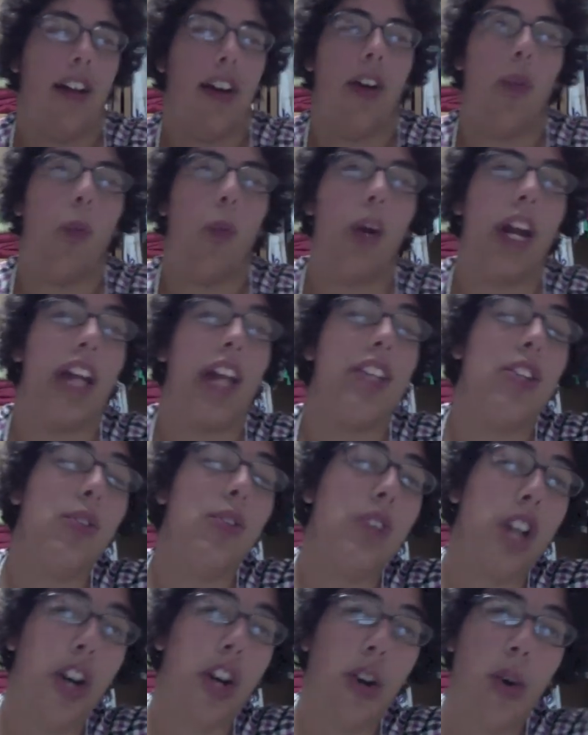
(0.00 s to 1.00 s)
What I do
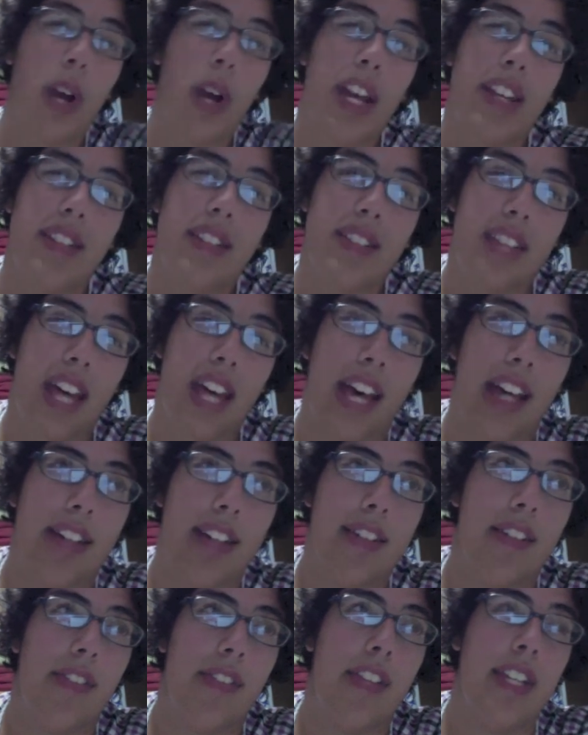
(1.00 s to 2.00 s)
know is
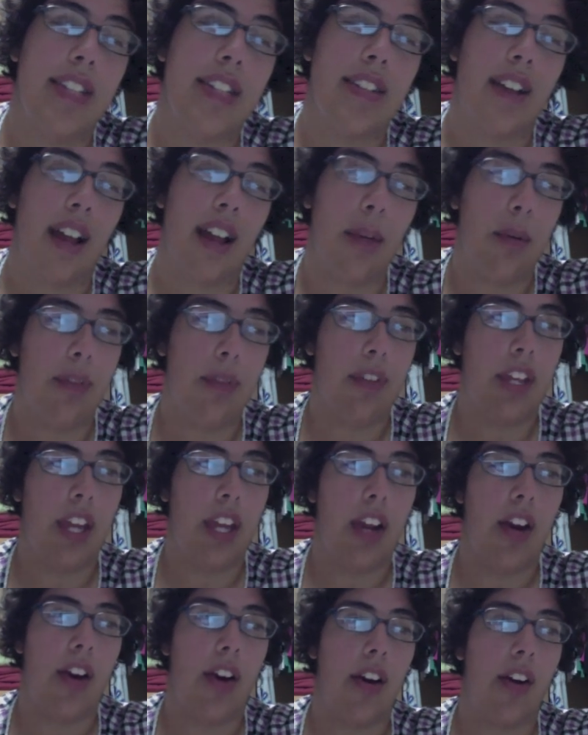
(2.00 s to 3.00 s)
that this time of
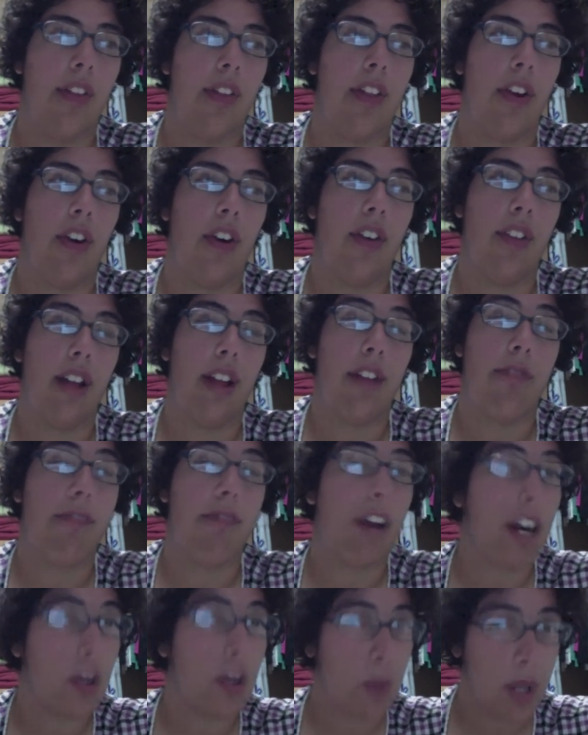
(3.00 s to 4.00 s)
year, there are a lot of
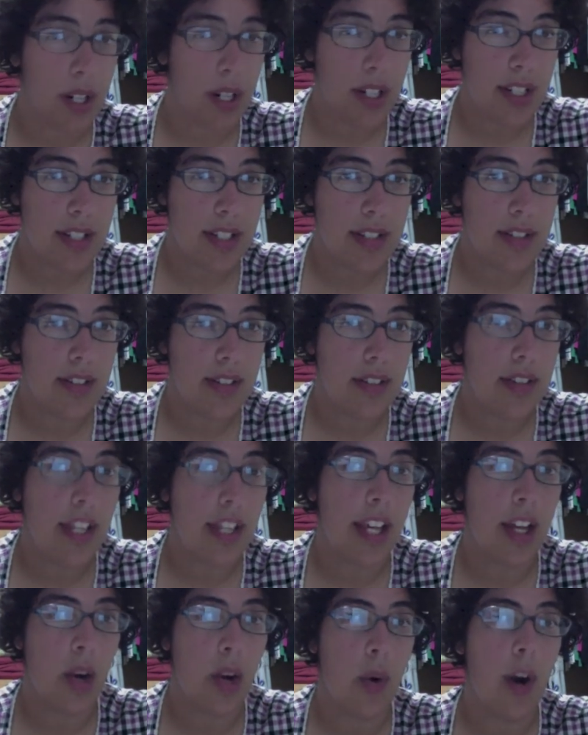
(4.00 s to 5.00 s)
fireworks
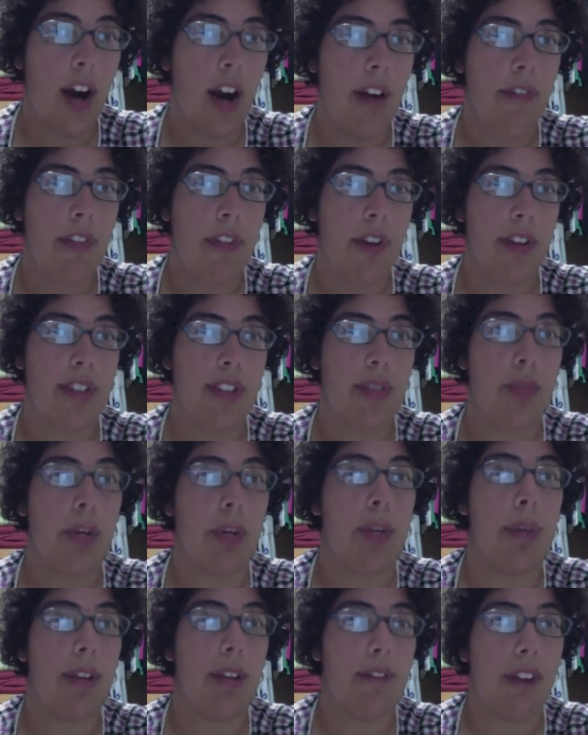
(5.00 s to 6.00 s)
that go off. There are some
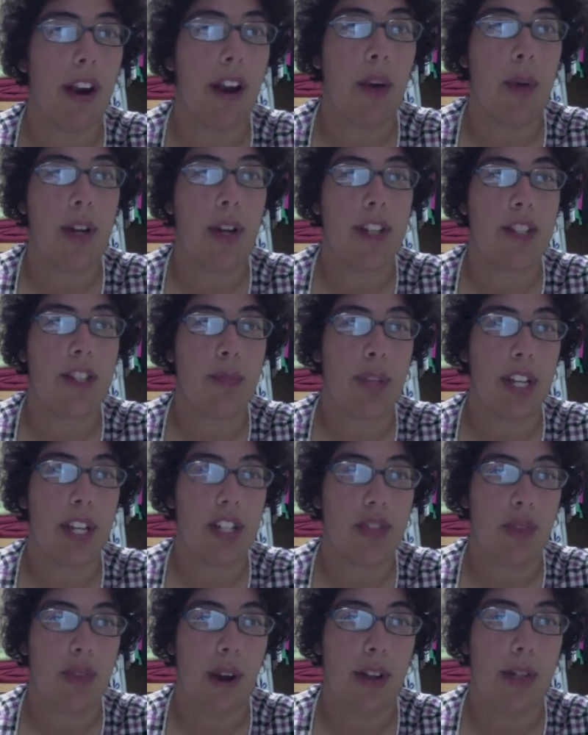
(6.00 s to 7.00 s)
pretty big firework displays
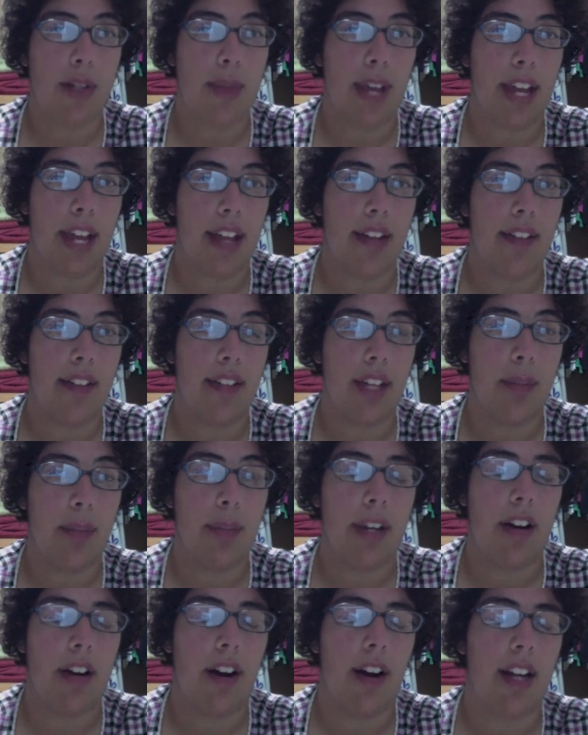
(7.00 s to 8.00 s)
throughout Japan in
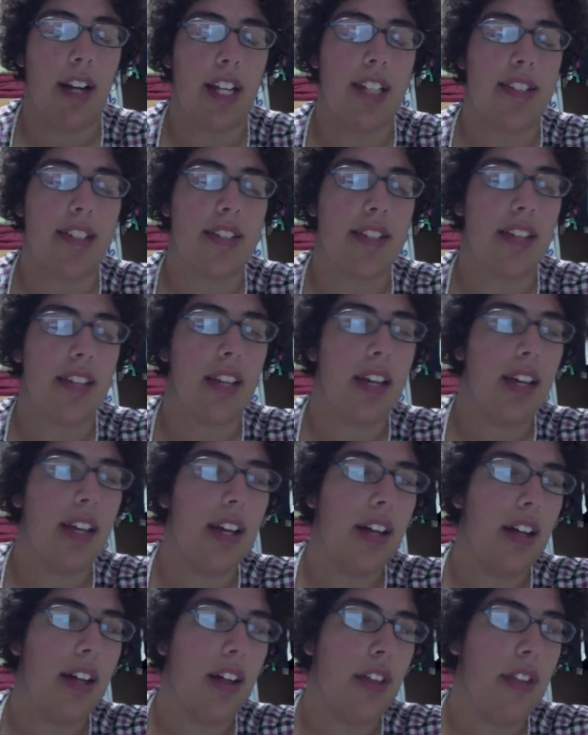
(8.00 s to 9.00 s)
mid August.
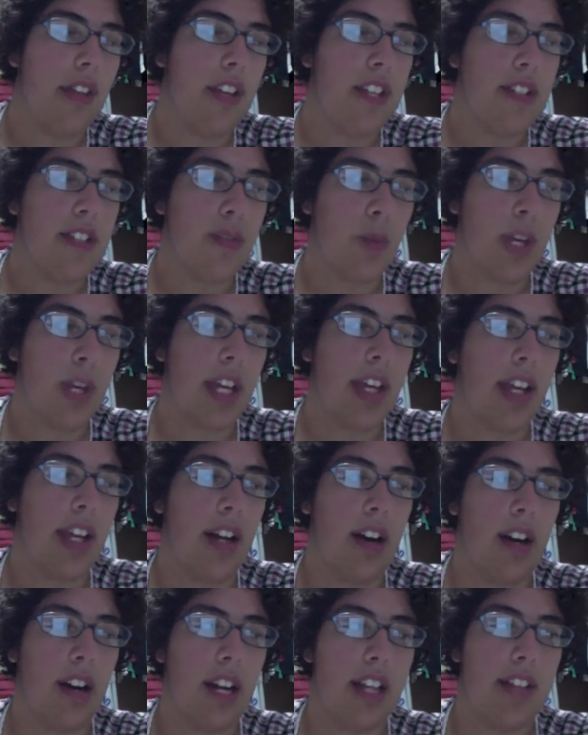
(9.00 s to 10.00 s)
This week in
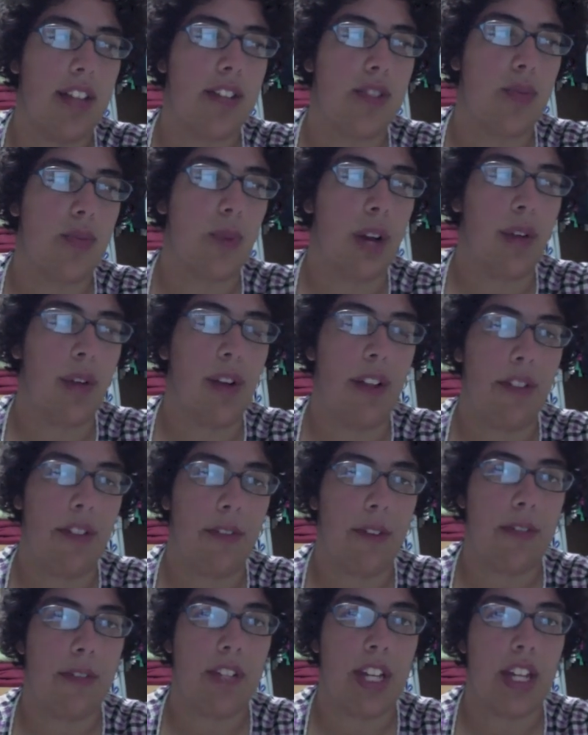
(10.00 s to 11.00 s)
August, right around the
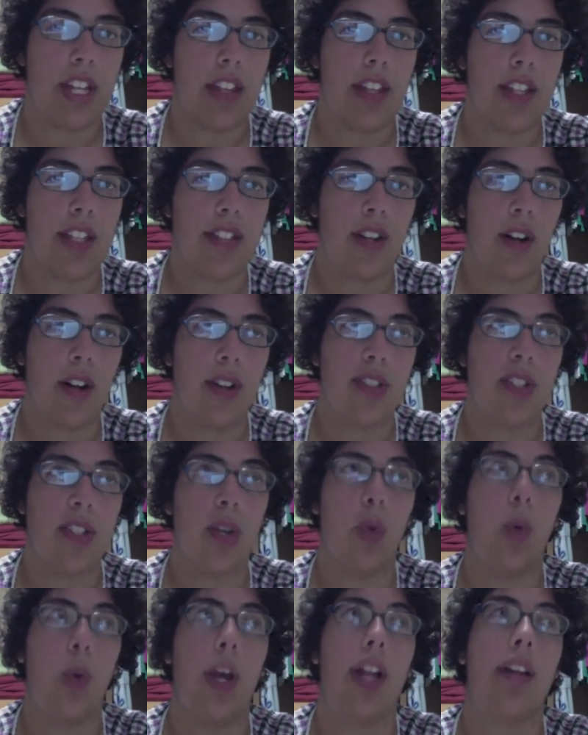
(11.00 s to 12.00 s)
15th, is also
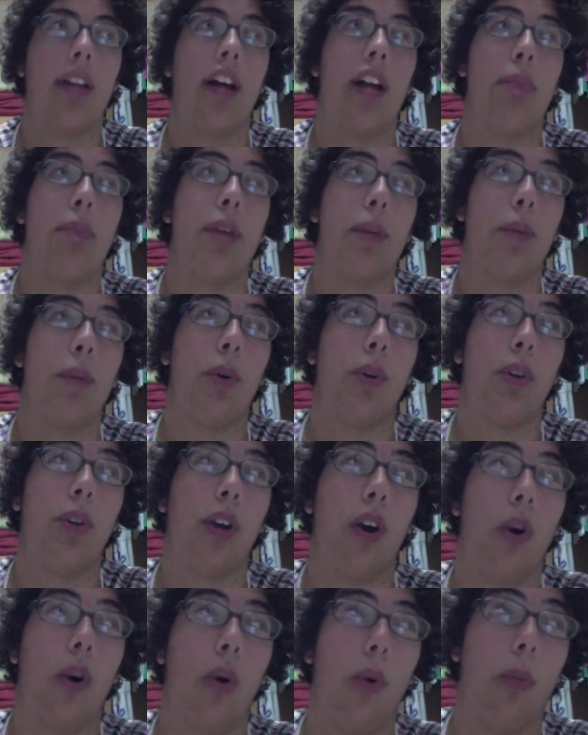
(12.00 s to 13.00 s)
when a lot of people
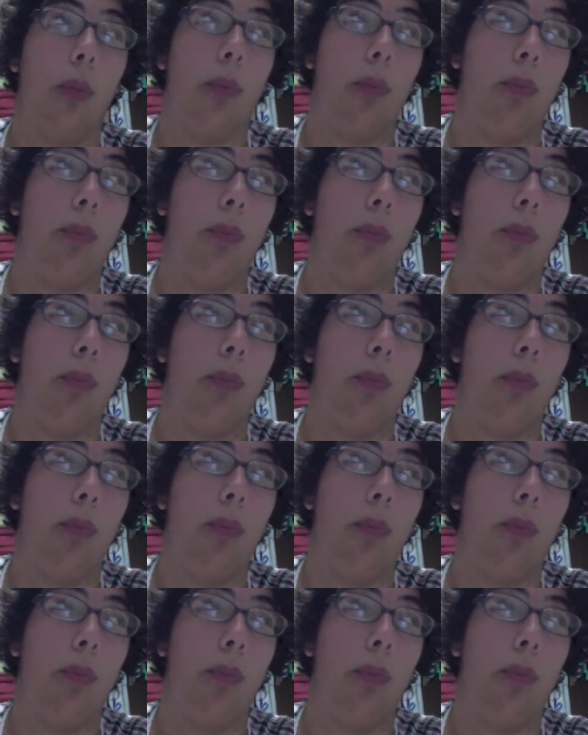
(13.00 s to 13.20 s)
go